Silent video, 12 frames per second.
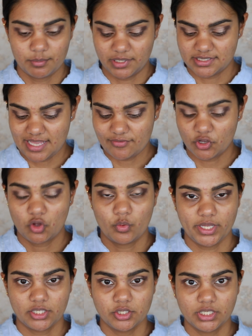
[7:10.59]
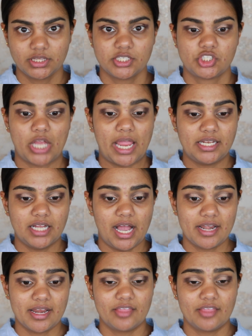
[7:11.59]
But let's have a quick look at the shade guide,